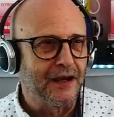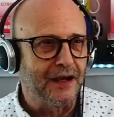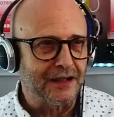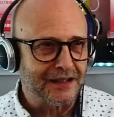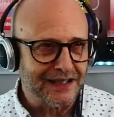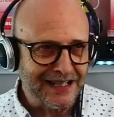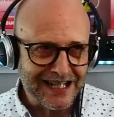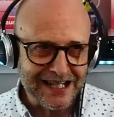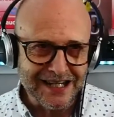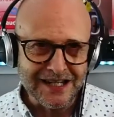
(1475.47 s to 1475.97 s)

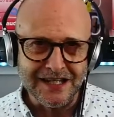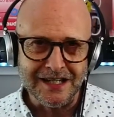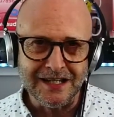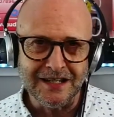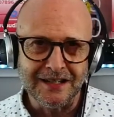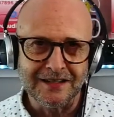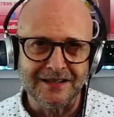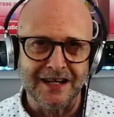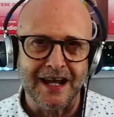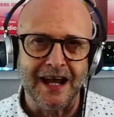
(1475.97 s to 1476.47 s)
key
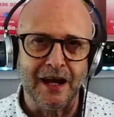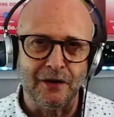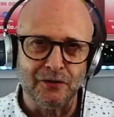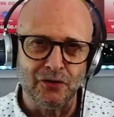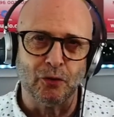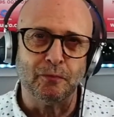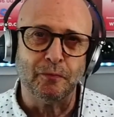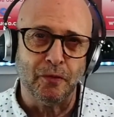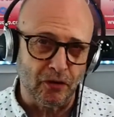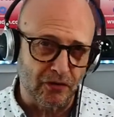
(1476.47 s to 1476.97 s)
to how
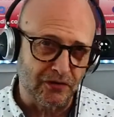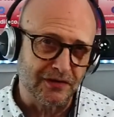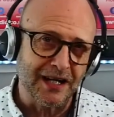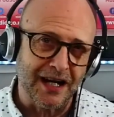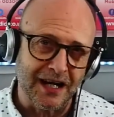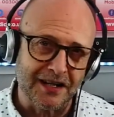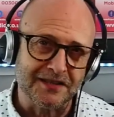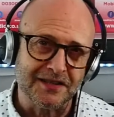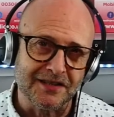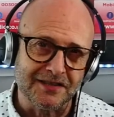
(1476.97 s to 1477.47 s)
your
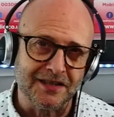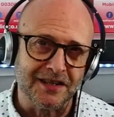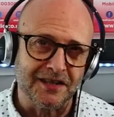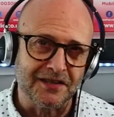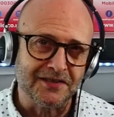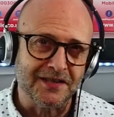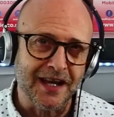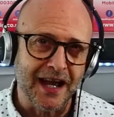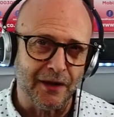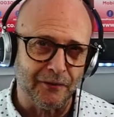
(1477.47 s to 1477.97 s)
podcast is going to
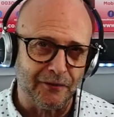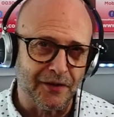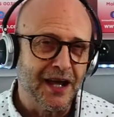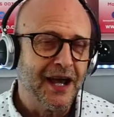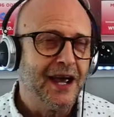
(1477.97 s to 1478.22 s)
sound.